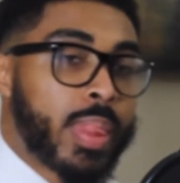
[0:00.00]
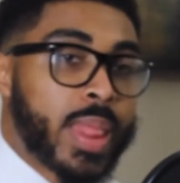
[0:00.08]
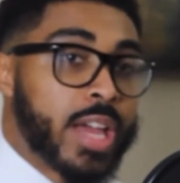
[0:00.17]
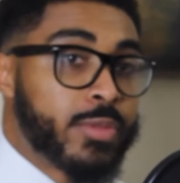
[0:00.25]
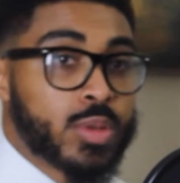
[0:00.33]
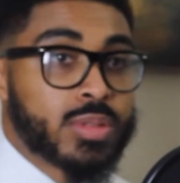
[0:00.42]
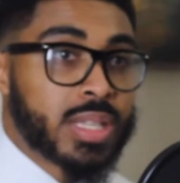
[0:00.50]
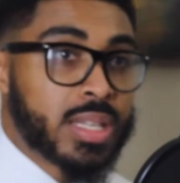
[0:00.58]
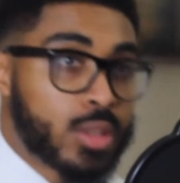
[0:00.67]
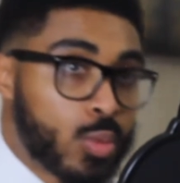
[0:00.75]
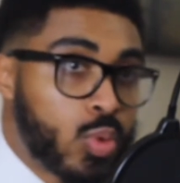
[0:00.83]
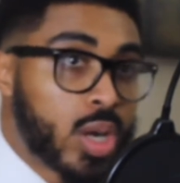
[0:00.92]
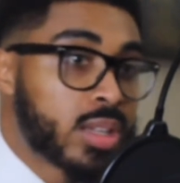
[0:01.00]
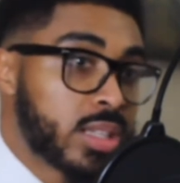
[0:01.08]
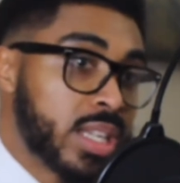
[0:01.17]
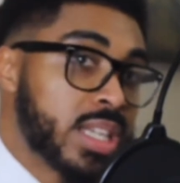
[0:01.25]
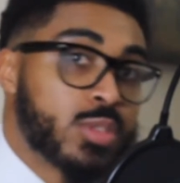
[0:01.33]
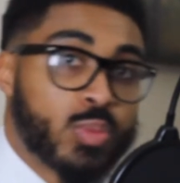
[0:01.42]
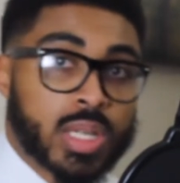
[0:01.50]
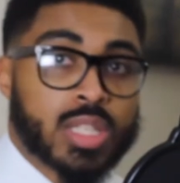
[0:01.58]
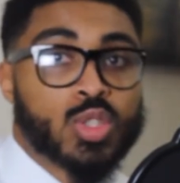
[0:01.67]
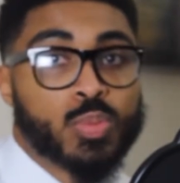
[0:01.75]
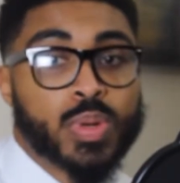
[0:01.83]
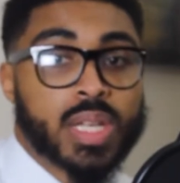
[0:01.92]
Have you seen the work that he's willing
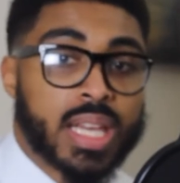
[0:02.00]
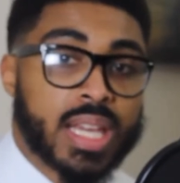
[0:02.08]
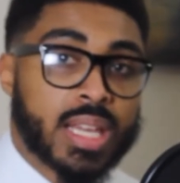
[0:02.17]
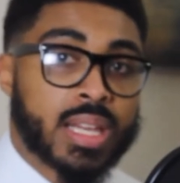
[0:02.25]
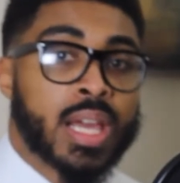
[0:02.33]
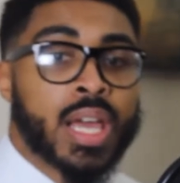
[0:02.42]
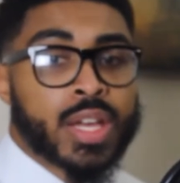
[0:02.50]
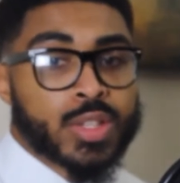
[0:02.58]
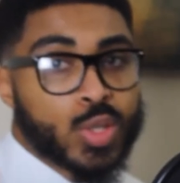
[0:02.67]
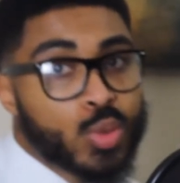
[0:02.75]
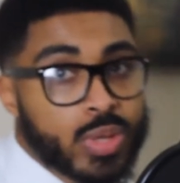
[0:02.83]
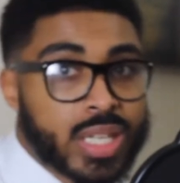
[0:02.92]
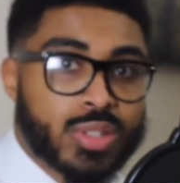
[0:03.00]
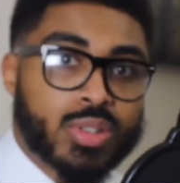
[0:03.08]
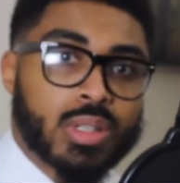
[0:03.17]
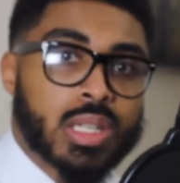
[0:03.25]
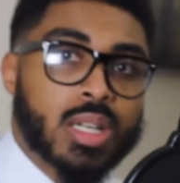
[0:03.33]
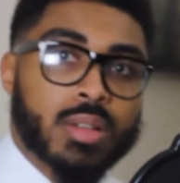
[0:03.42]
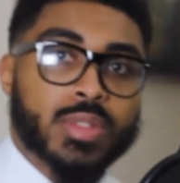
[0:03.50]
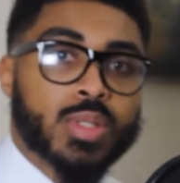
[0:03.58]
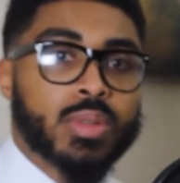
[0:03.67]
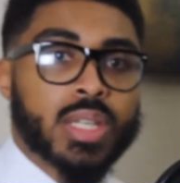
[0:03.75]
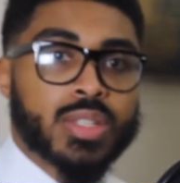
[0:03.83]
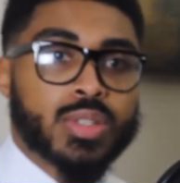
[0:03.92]
to put in to get your love, to
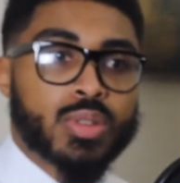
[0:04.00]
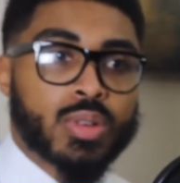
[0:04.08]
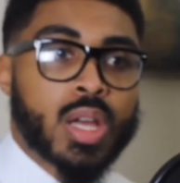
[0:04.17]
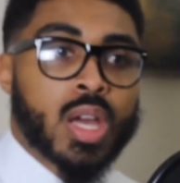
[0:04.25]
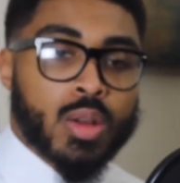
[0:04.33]
get your